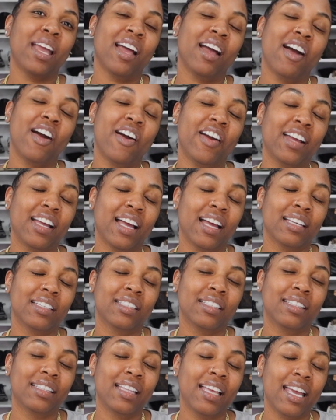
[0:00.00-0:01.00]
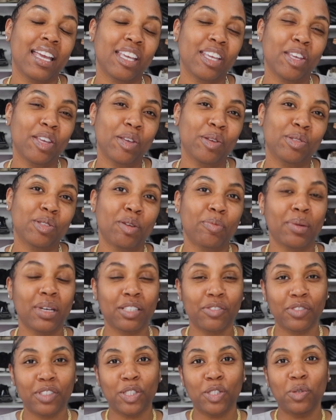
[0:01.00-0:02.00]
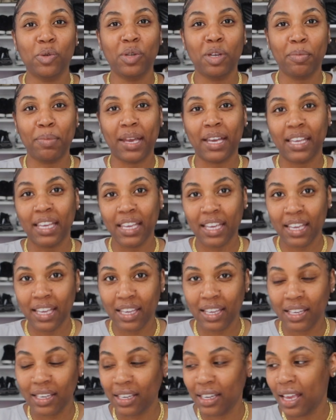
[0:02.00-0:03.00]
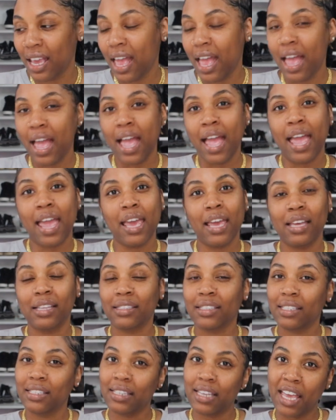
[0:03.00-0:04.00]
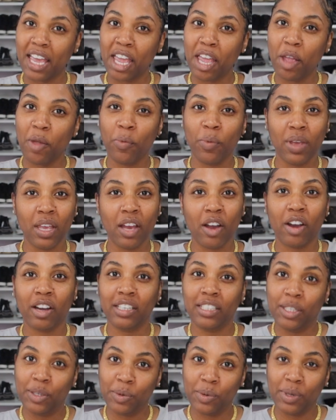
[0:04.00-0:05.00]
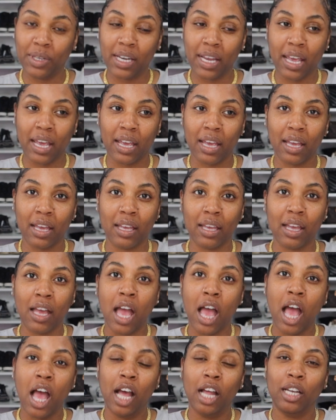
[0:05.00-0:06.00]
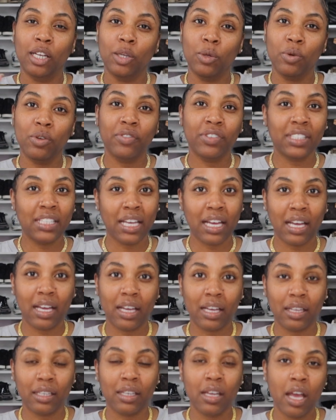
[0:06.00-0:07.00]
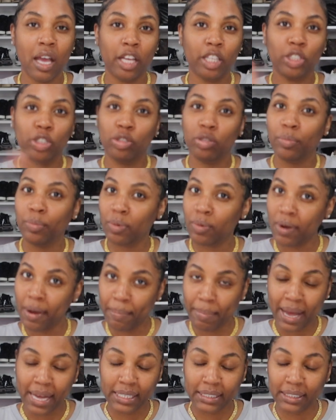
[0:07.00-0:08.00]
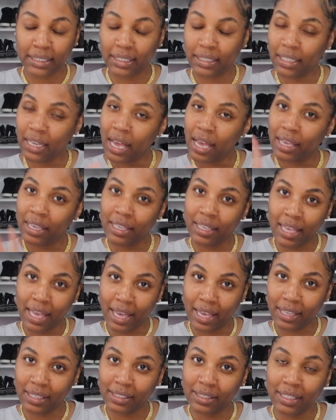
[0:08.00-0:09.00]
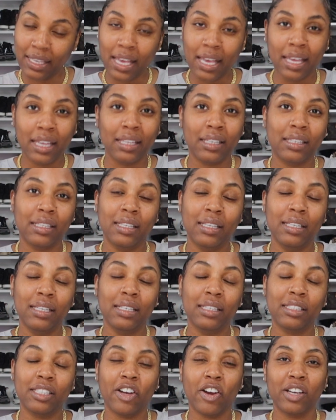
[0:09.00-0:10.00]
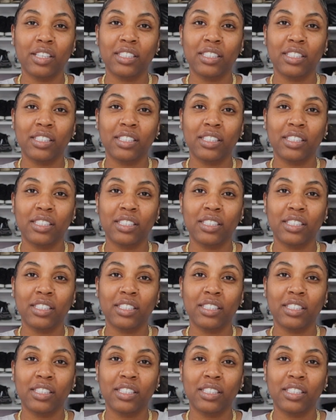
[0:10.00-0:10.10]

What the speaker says: Alright guys, thank you so much for tuning back in. And today we are doing a Louis Vuitton triple unboxing. Yes, these are